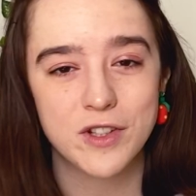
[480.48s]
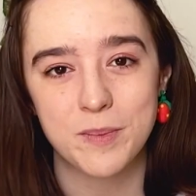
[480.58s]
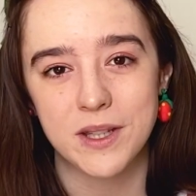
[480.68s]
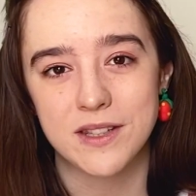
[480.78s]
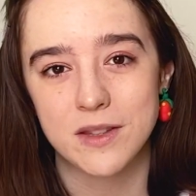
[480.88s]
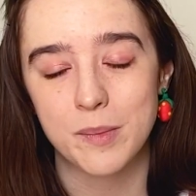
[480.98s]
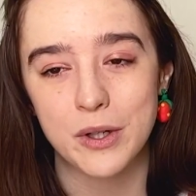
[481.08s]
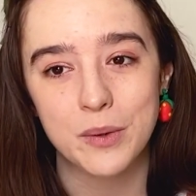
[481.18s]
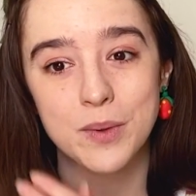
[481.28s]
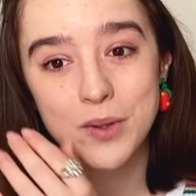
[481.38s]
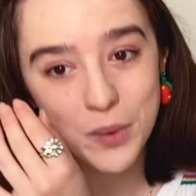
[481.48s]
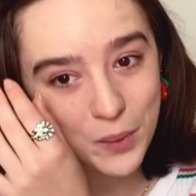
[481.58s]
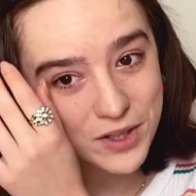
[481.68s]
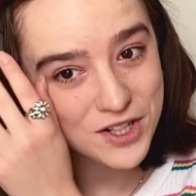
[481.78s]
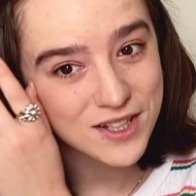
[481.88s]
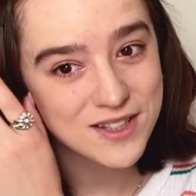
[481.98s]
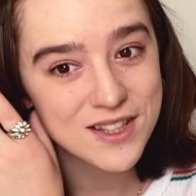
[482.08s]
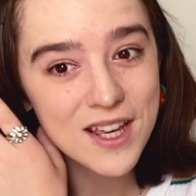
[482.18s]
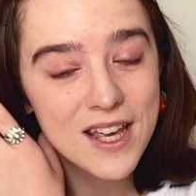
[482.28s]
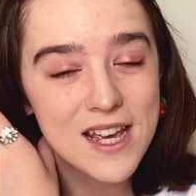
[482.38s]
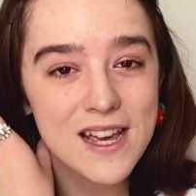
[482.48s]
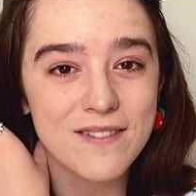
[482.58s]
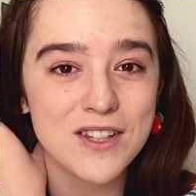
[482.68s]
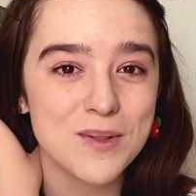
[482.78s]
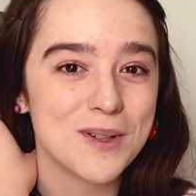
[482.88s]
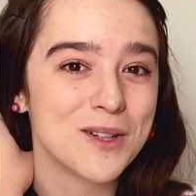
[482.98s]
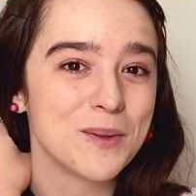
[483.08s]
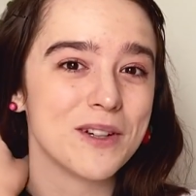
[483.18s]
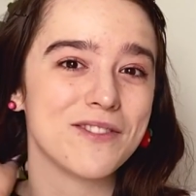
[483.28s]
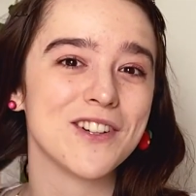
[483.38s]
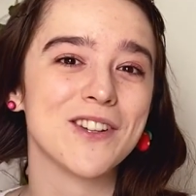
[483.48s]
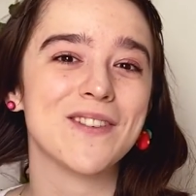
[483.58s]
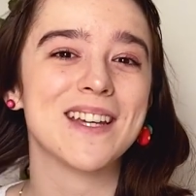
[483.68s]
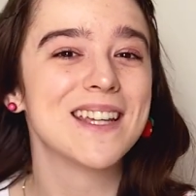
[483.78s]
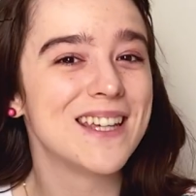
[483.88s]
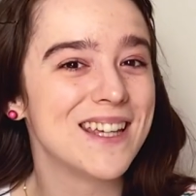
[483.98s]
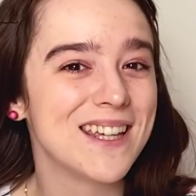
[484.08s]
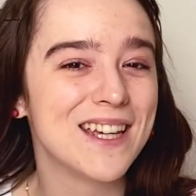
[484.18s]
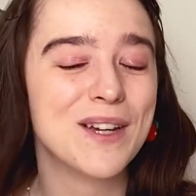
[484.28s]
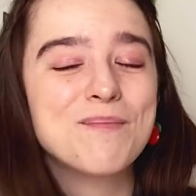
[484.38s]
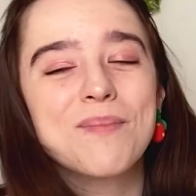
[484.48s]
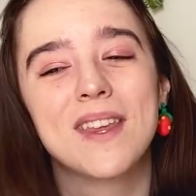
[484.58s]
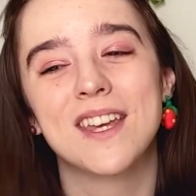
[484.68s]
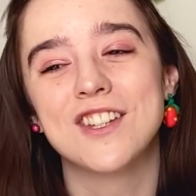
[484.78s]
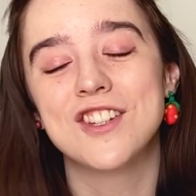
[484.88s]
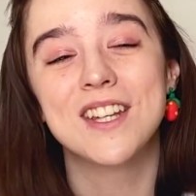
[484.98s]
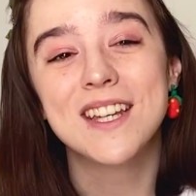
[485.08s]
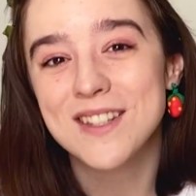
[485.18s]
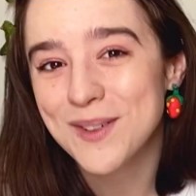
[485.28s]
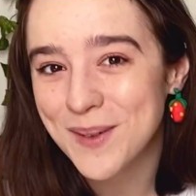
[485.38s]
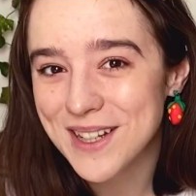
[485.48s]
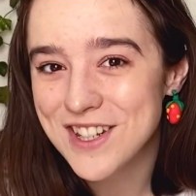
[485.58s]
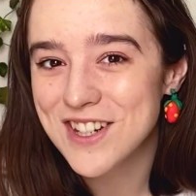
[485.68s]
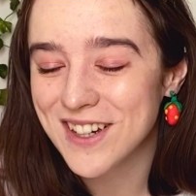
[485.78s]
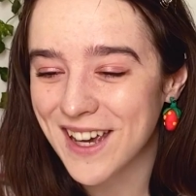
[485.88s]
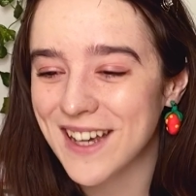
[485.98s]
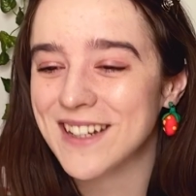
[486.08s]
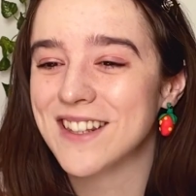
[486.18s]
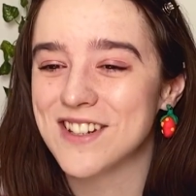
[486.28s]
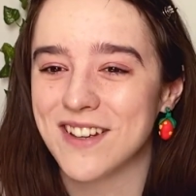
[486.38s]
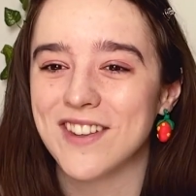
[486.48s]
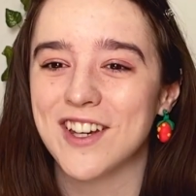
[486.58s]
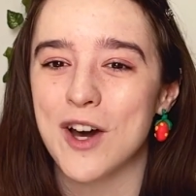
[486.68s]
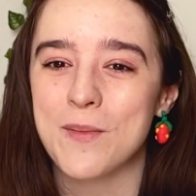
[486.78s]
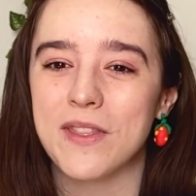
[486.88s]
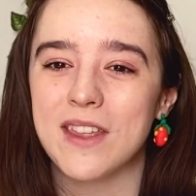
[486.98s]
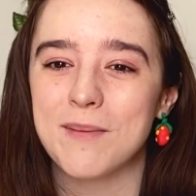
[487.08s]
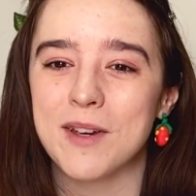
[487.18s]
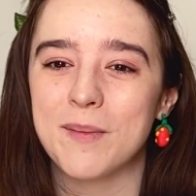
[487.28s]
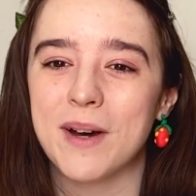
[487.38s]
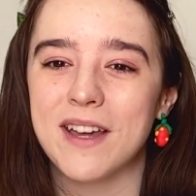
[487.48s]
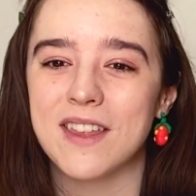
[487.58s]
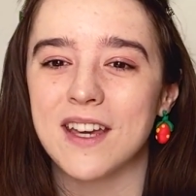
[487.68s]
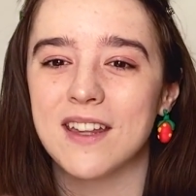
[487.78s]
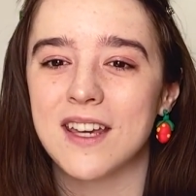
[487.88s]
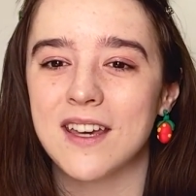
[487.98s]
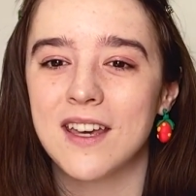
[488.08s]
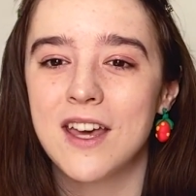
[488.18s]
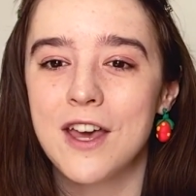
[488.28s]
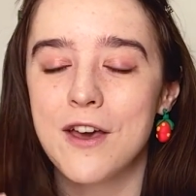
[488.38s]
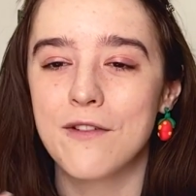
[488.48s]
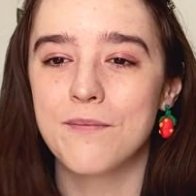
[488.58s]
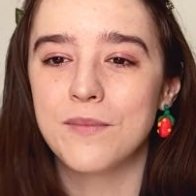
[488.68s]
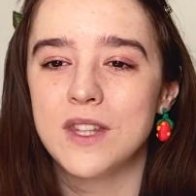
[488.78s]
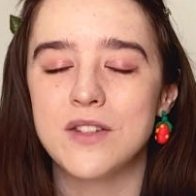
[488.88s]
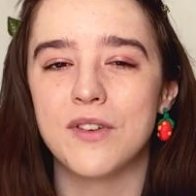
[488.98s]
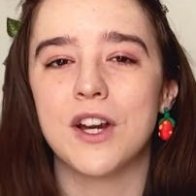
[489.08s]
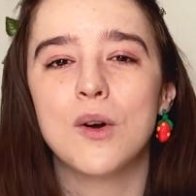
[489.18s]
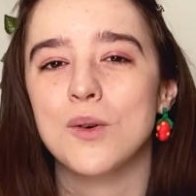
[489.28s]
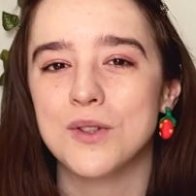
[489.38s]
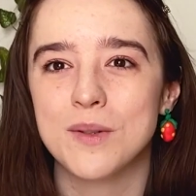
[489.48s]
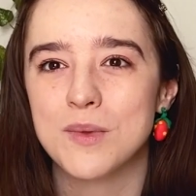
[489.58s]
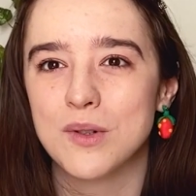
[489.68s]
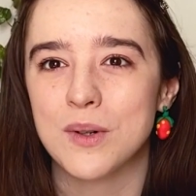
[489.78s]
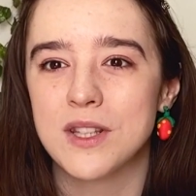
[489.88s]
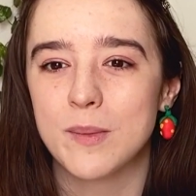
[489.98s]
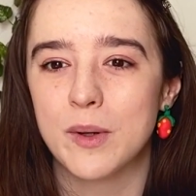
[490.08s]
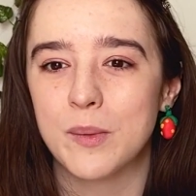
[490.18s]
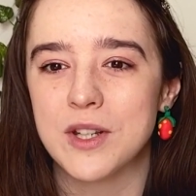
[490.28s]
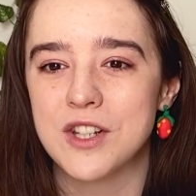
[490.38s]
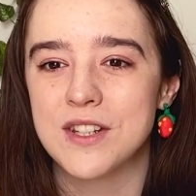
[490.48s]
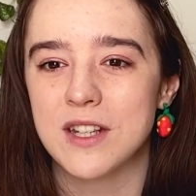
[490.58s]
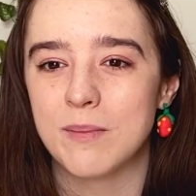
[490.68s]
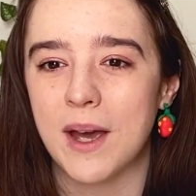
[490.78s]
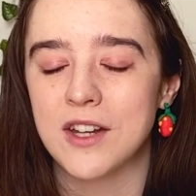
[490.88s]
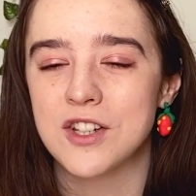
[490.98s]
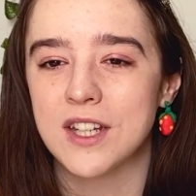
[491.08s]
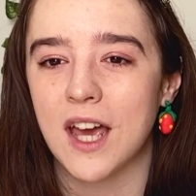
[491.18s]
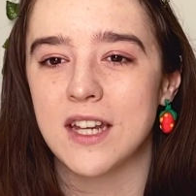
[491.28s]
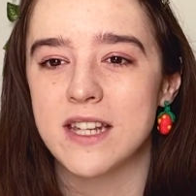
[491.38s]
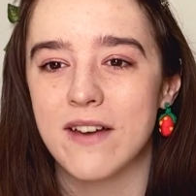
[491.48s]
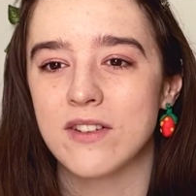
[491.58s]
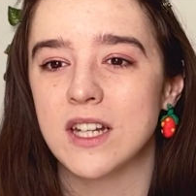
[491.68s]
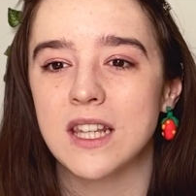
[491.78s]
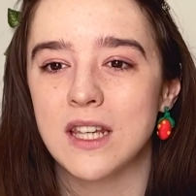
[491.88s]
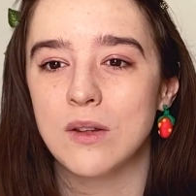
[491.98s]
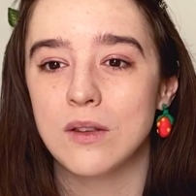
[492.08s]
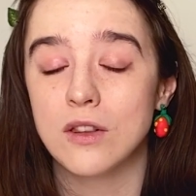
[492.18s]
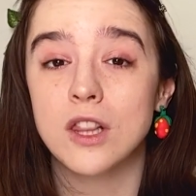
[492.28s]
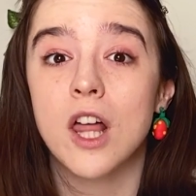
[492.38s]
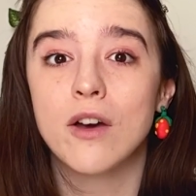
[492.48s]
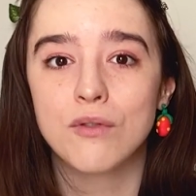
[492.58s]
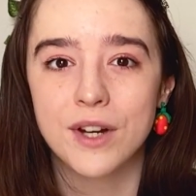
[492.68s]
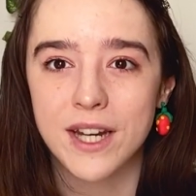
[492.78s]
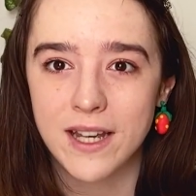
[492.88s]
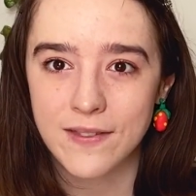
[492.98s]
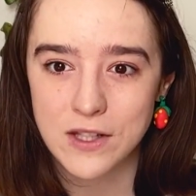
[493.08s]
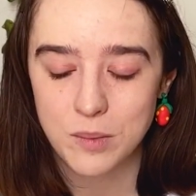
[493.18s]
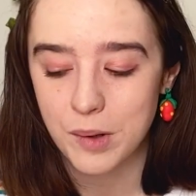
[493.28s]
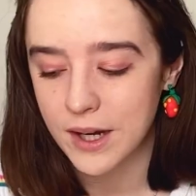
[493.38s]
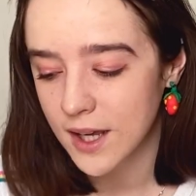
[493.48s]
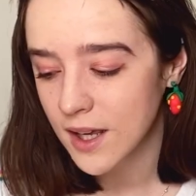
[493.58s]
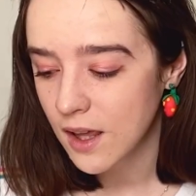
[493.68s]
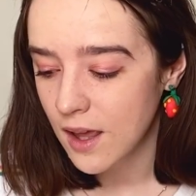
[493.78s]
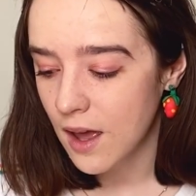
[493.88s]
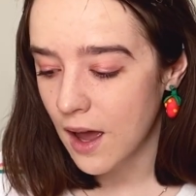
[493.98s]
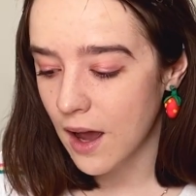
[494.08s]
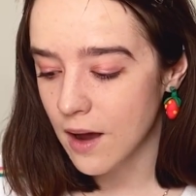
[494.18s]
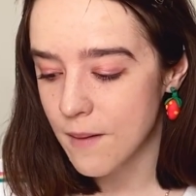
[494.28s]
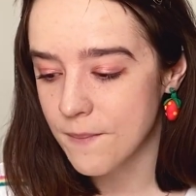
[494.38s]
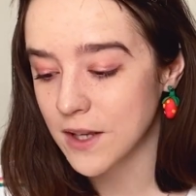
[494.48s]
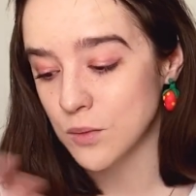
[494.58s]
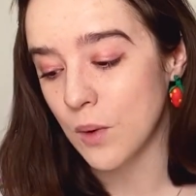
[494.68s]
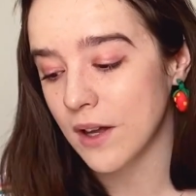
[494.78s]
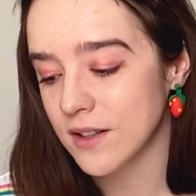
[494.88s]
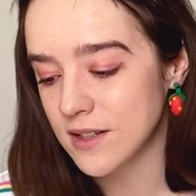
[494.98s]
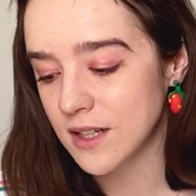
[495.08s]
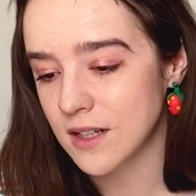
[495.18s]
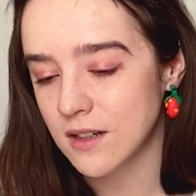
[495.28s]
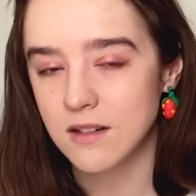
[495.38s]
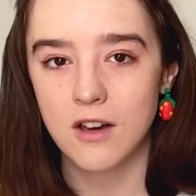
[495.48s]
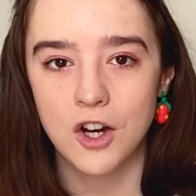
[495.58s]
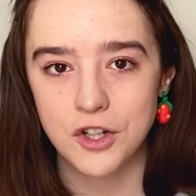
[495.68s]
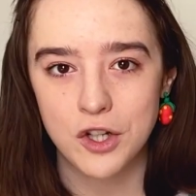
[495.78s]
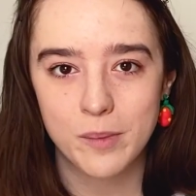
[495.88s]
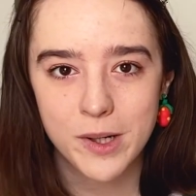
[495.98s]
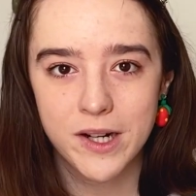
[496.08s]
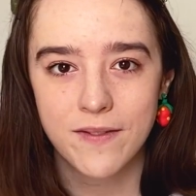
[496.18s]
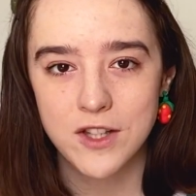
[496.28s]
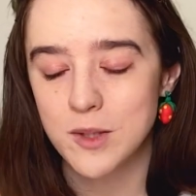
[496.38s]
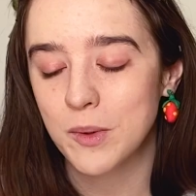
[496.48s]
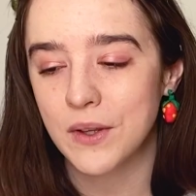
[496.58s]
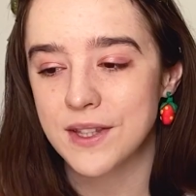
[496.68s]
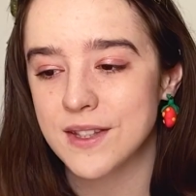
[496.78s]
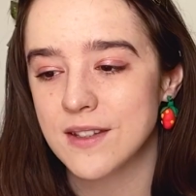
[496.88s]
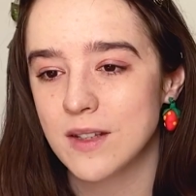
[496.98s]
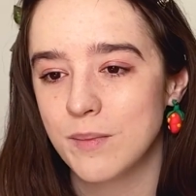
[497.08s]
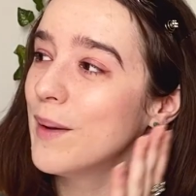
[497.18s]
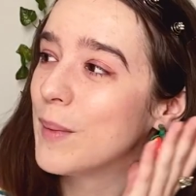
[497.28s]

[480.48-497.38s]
because the book was gorgeous. In this one, we're following Kiki, and she is a witch. Again, there's definitely a common theme here, but I think like these very wholesome stories about witches and magic, I definitely love reading in the spring, as well as in October and the spooky season.